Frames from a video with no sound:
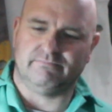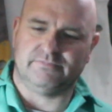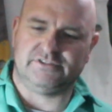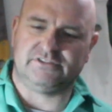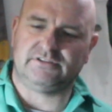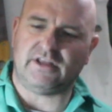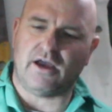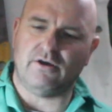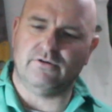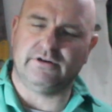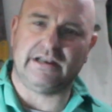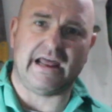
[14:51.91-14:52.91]

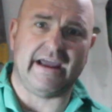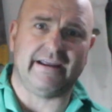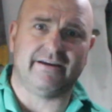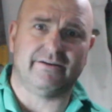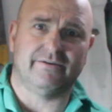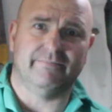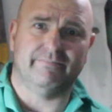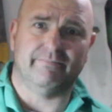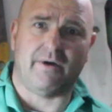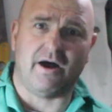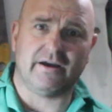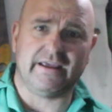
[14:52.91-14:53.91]
stone-like
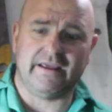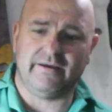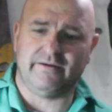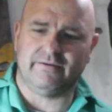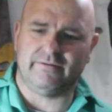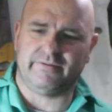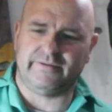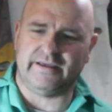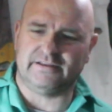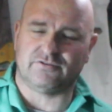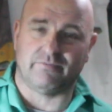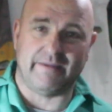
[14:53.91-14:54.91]
marking
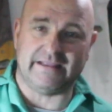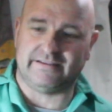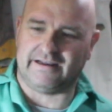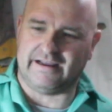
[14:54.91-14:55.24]
things for metal.